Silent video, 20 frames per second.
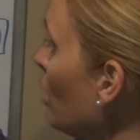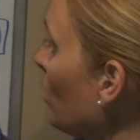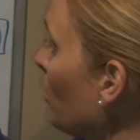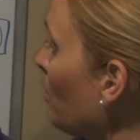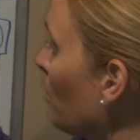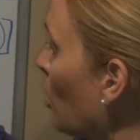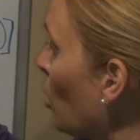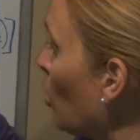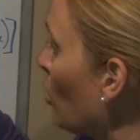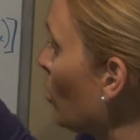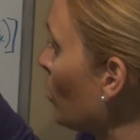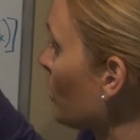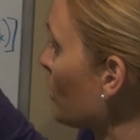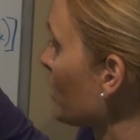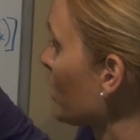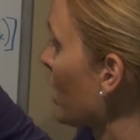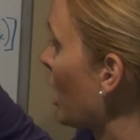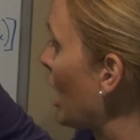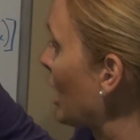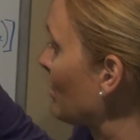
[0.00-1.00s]
moles
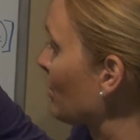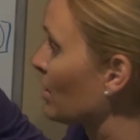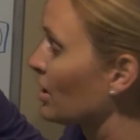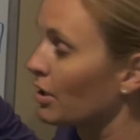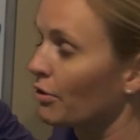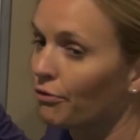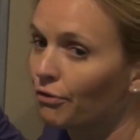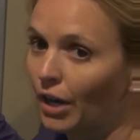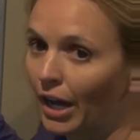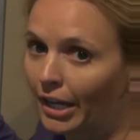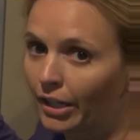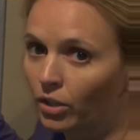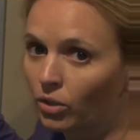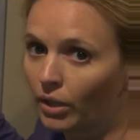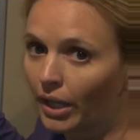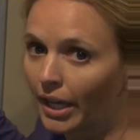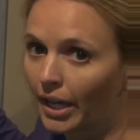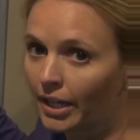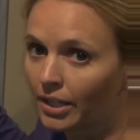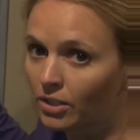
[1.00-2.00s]
times the
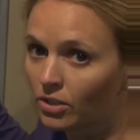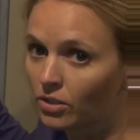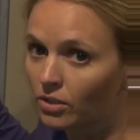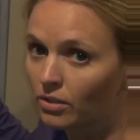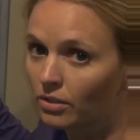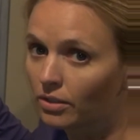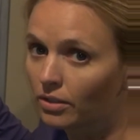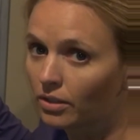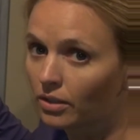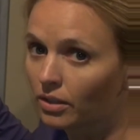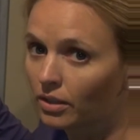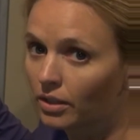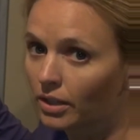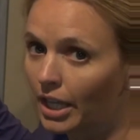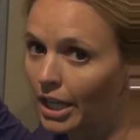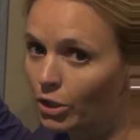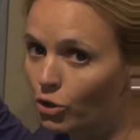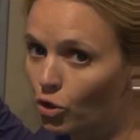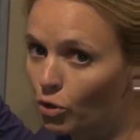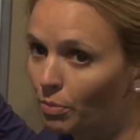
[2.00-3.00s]
final
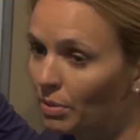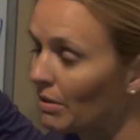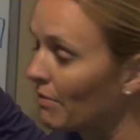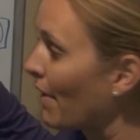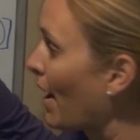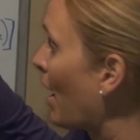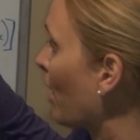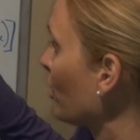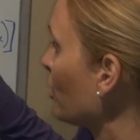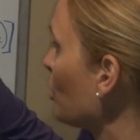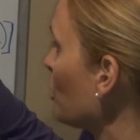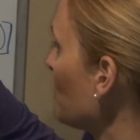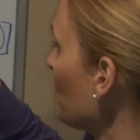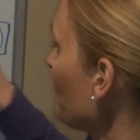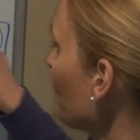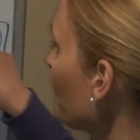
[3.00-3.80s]
entropy value